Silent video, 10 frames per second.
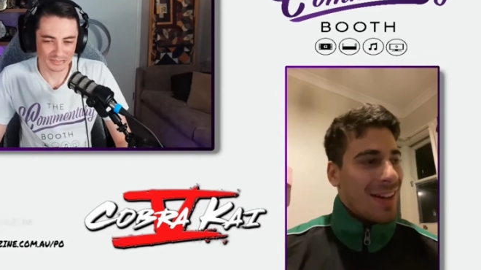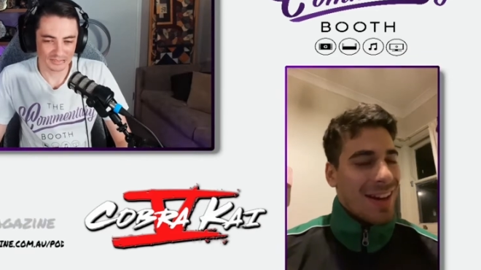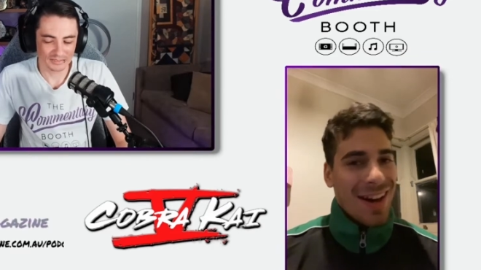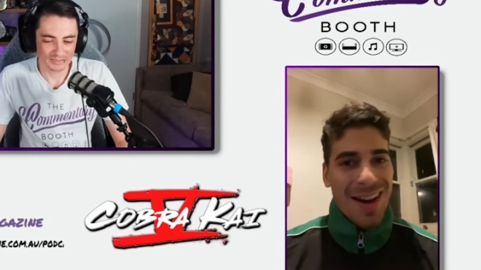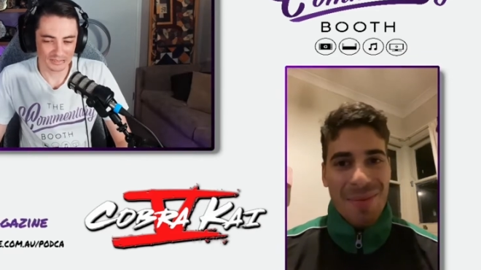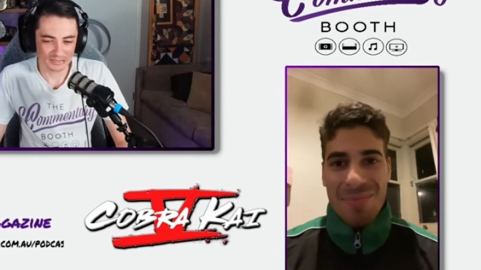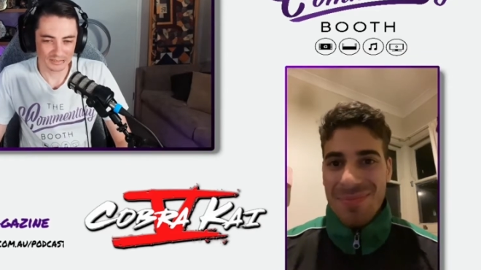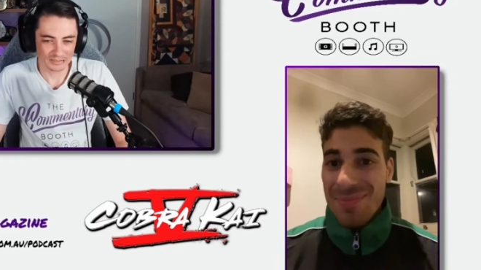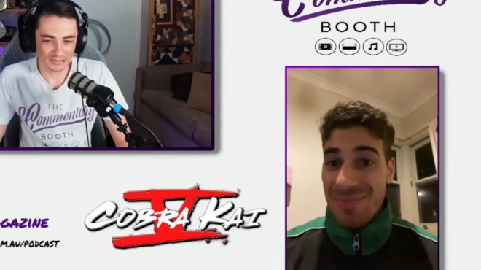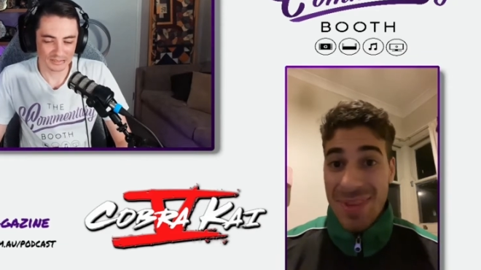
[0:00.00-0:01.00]
Speaker 1: um,
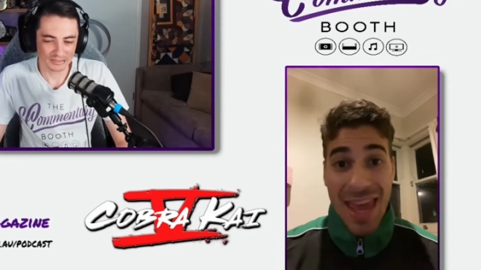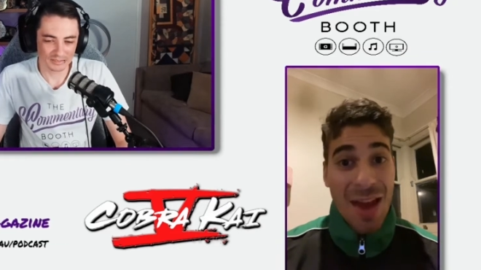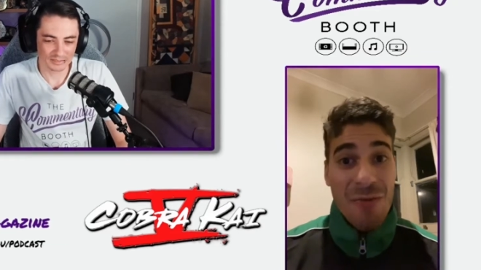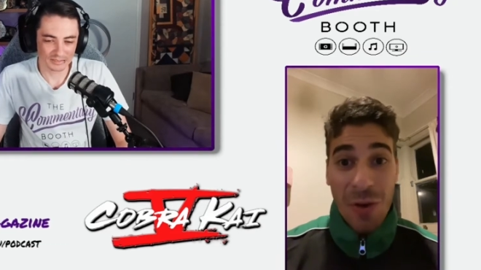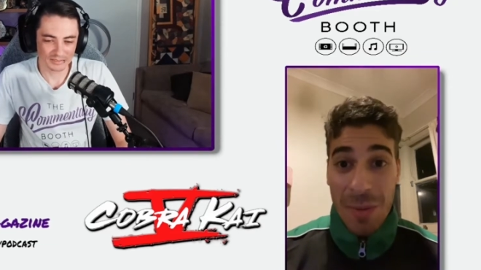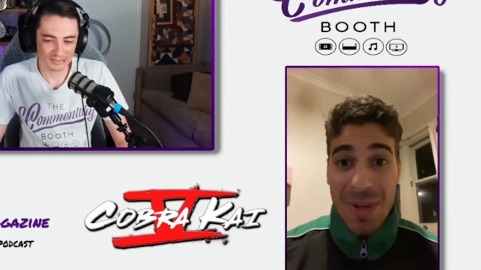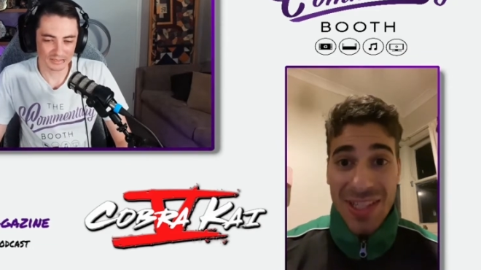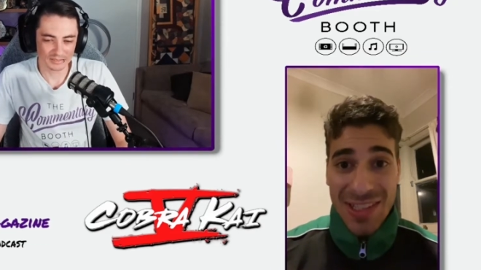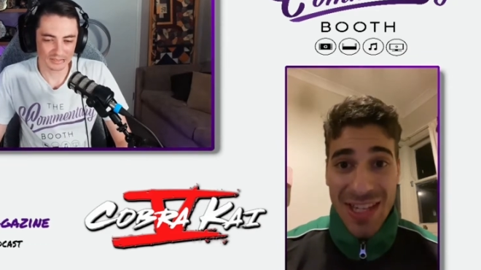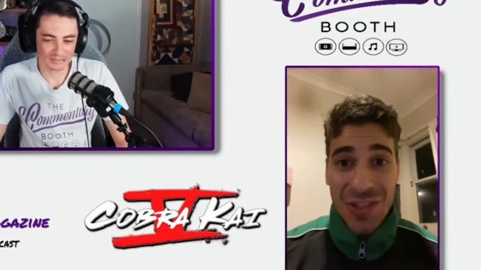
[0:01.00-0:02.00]
yeah, very
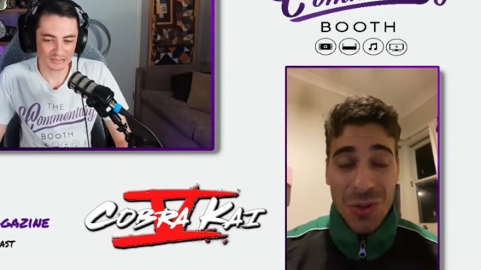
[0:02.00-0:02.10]
busy season